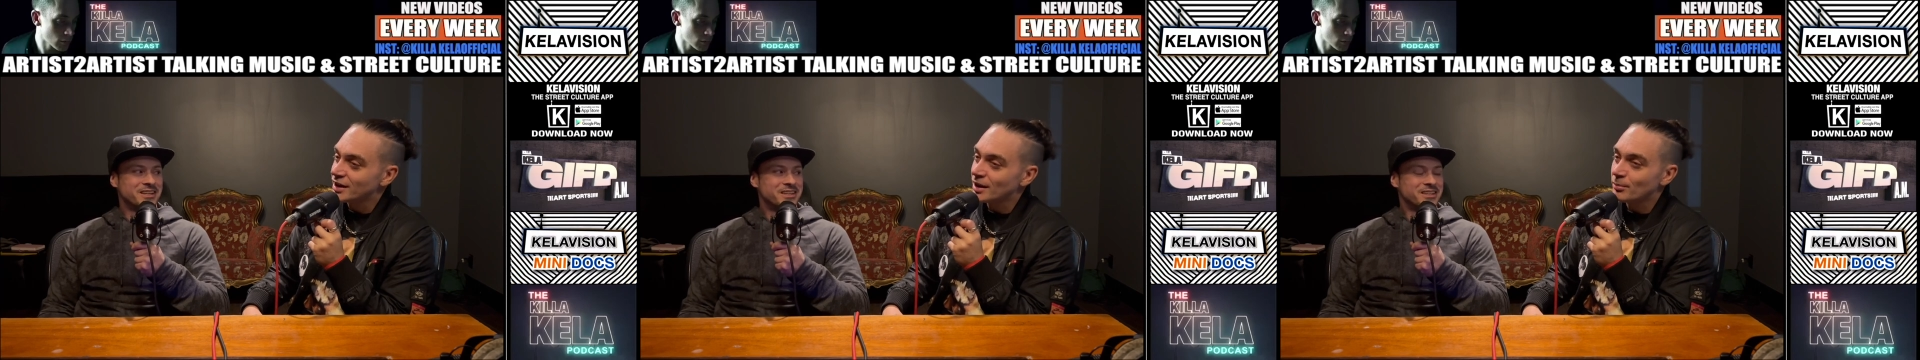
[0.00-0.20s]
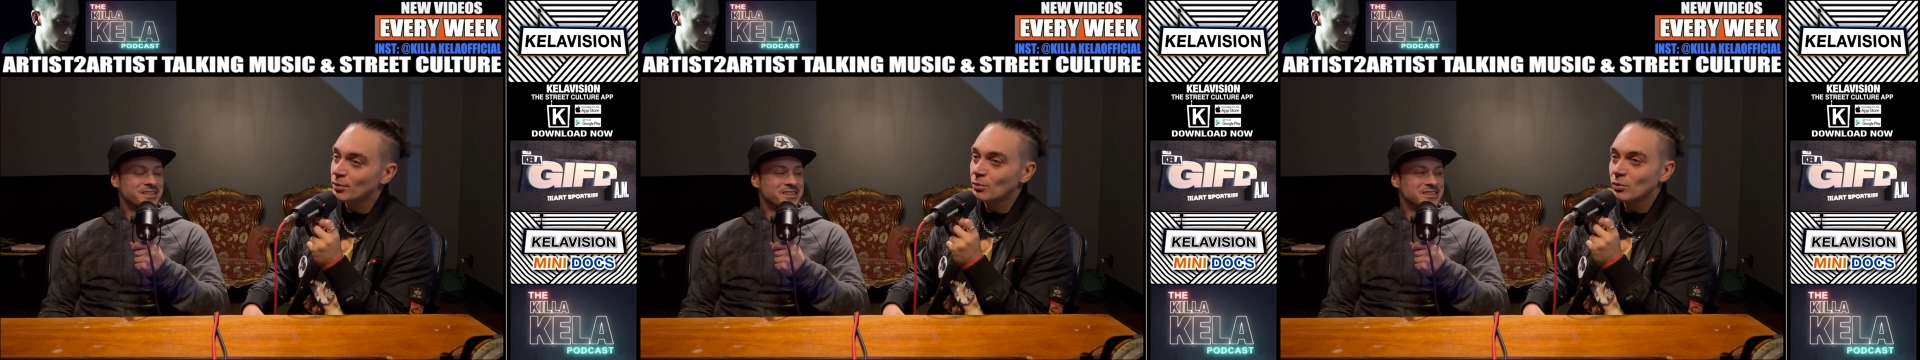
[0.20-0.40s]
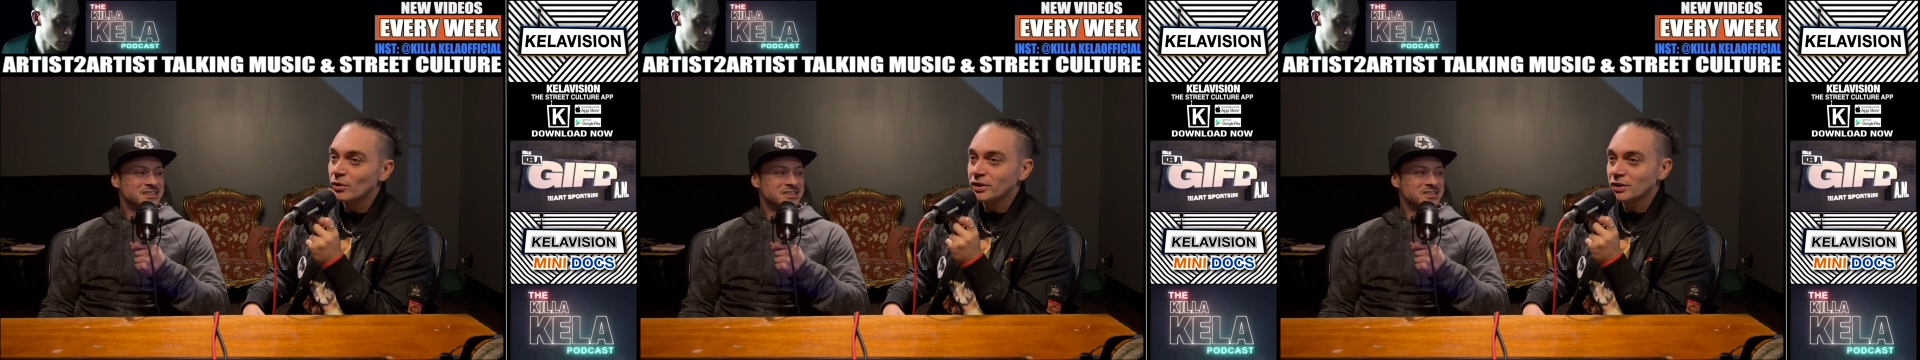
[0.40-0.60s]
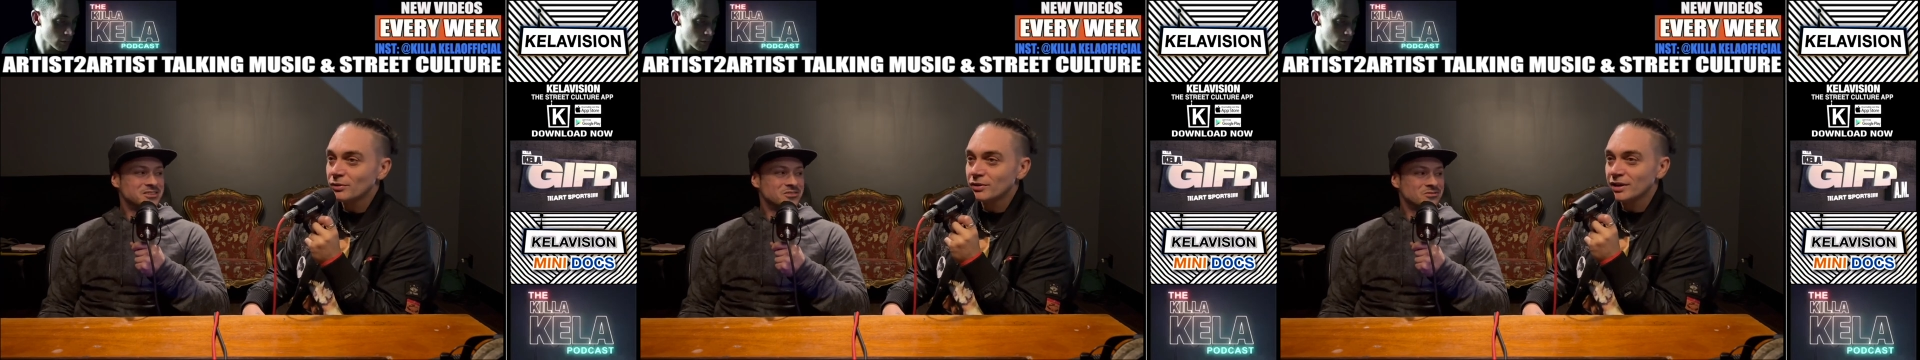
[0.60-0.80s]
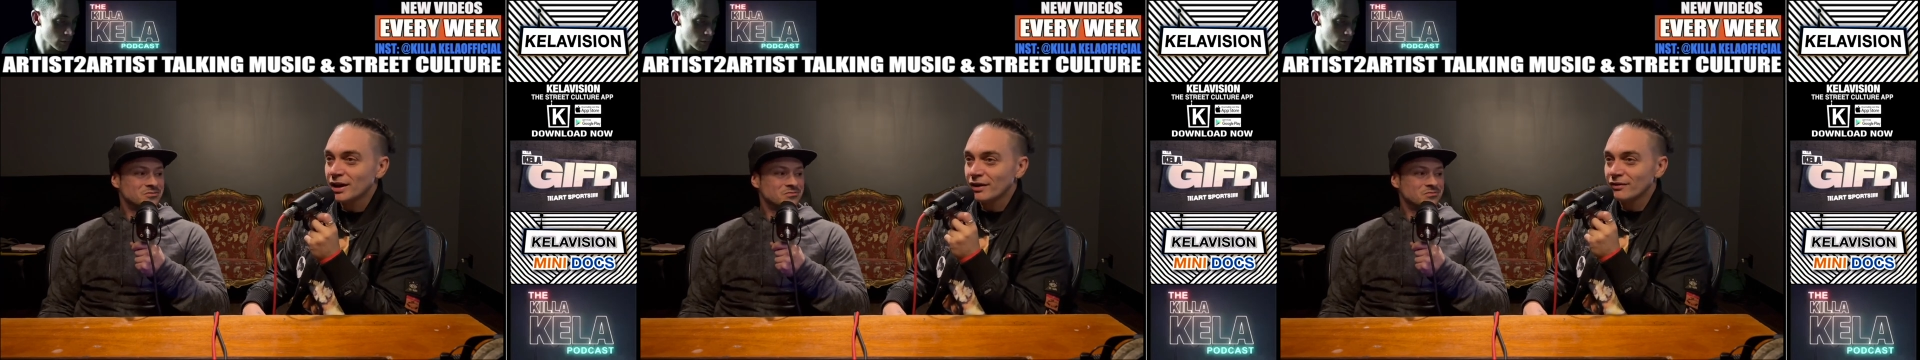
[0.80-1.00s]
Speaker 1: yeah, but what you
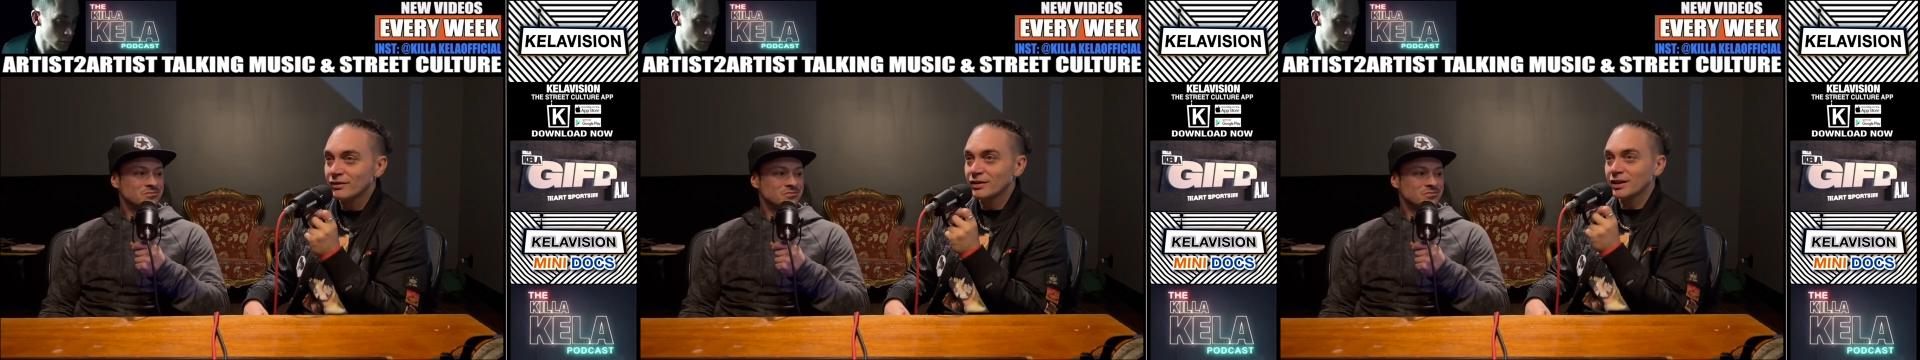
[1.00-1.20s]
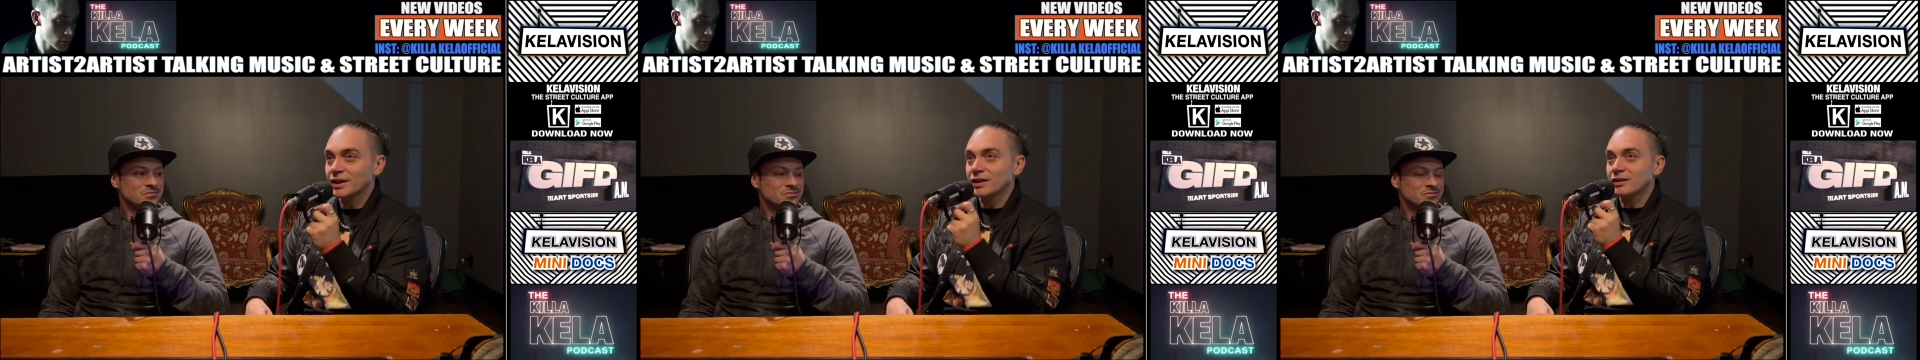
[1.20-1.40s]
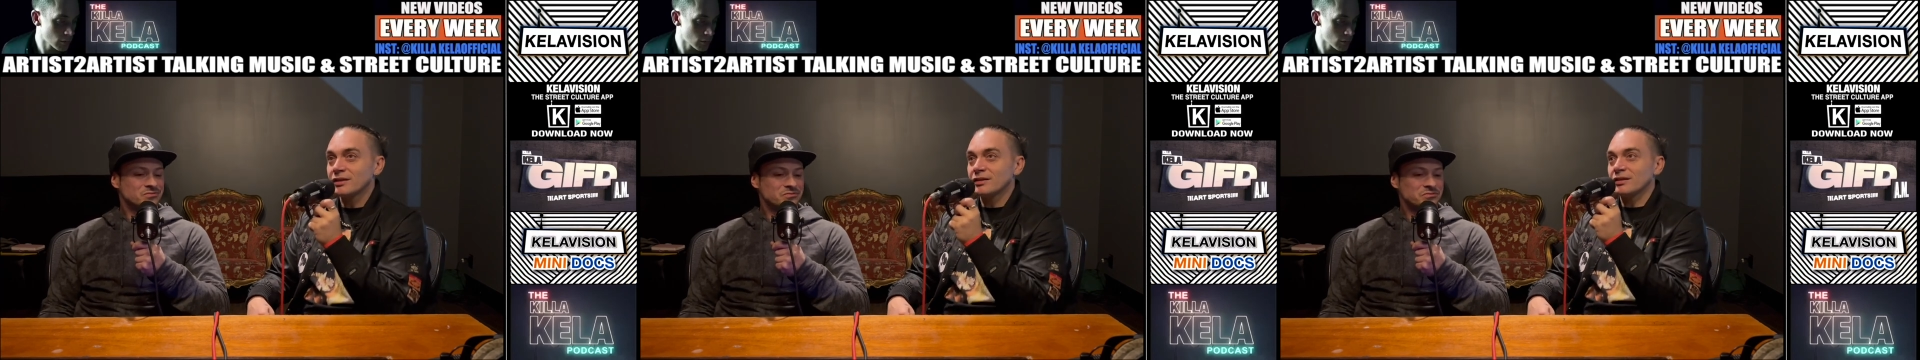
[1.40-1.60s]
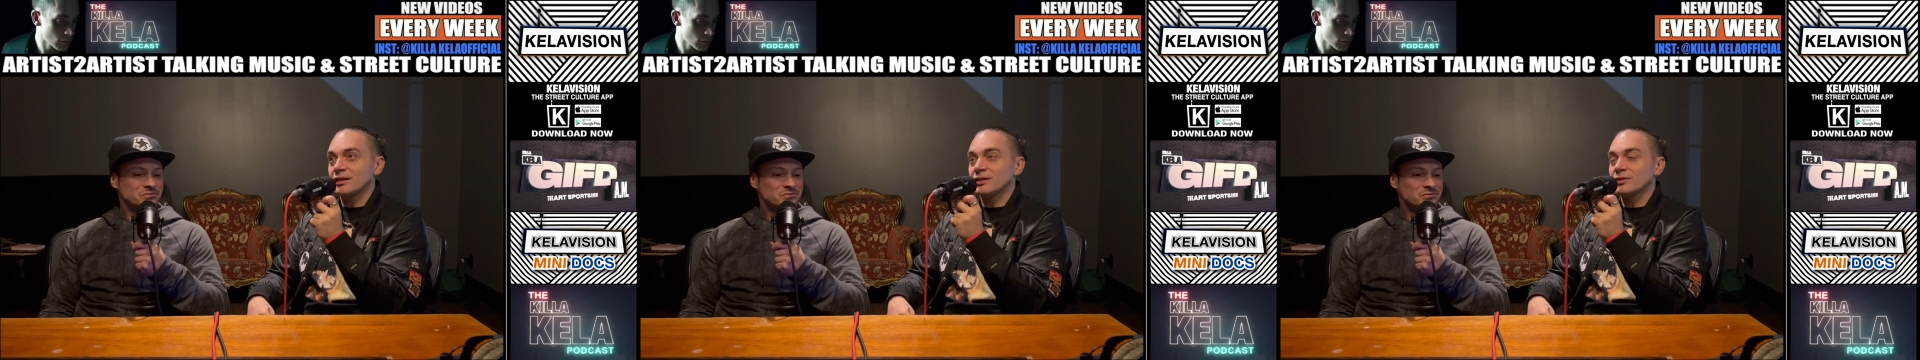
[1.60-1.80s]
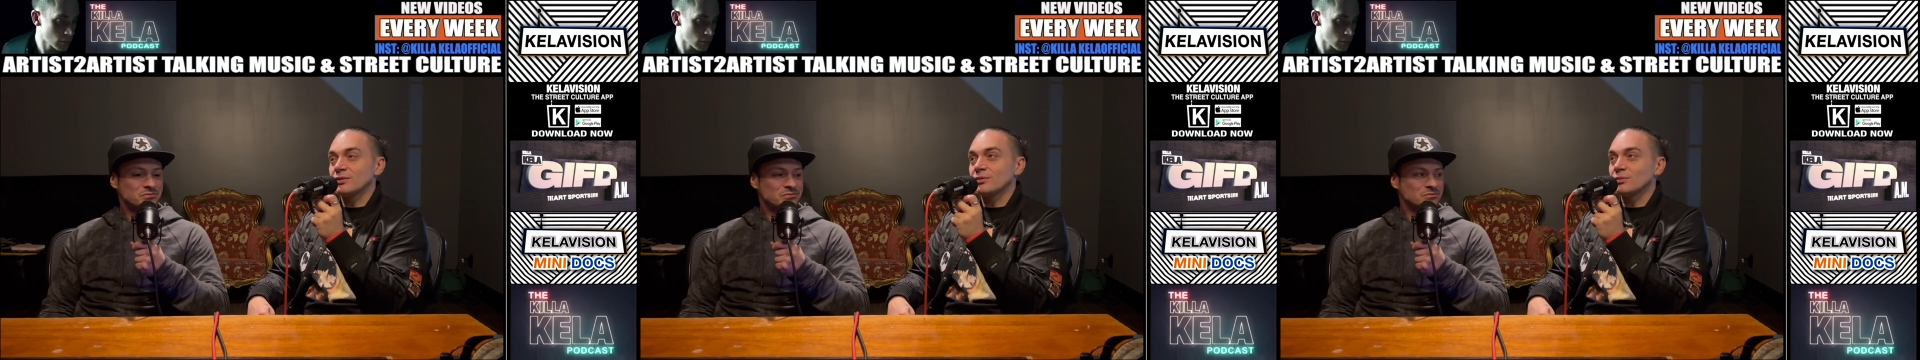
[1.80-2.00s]
inherently
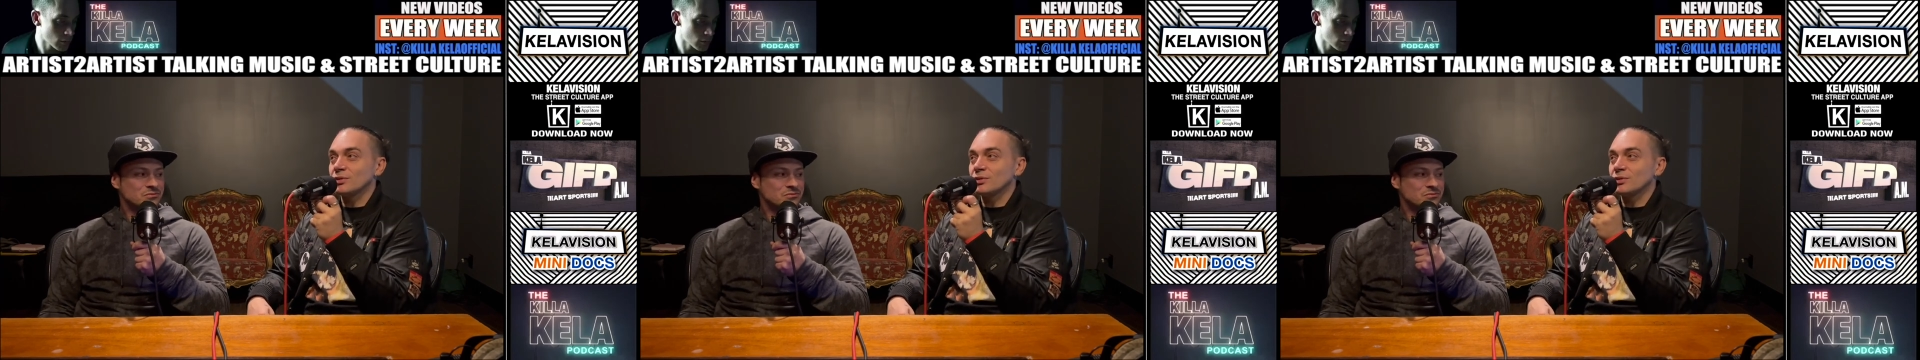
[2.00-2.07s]
done